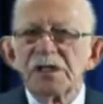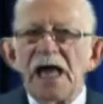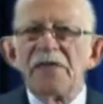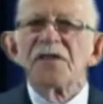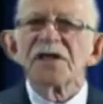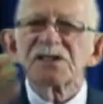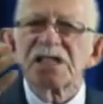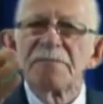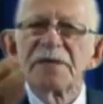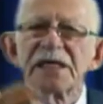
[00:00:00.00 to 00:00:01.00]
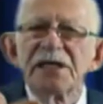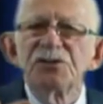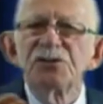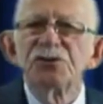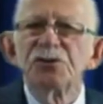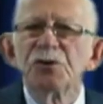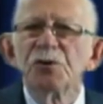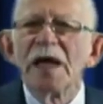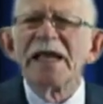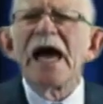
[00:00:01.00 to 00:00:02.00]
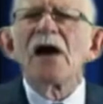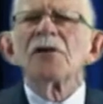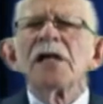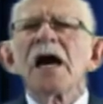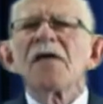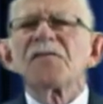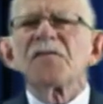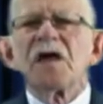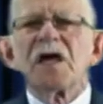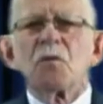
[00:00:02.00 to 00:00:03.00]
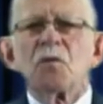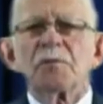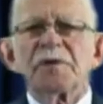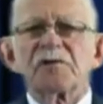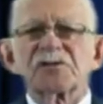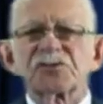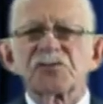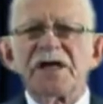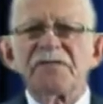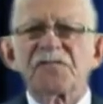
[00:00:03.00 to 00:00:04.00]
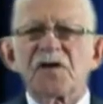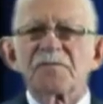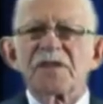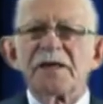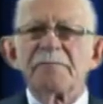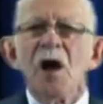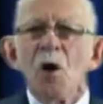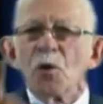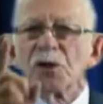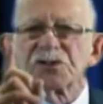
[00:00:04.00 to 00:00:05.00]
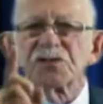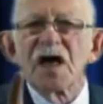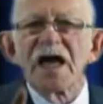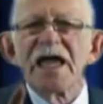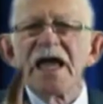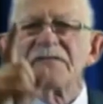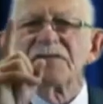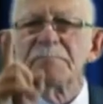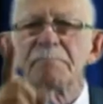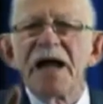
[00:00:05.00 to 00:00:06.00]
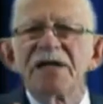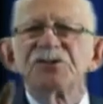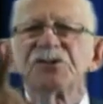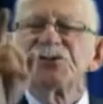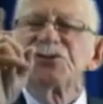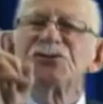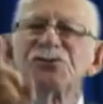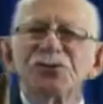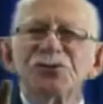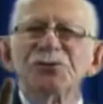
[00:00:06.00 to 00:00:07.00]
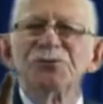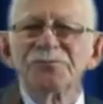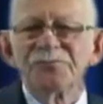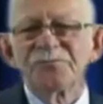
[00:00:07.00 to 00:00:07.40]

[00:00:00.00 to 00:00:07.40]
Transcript: And this they begin to do, and now nothing will be restrained from them which they have imagined to do."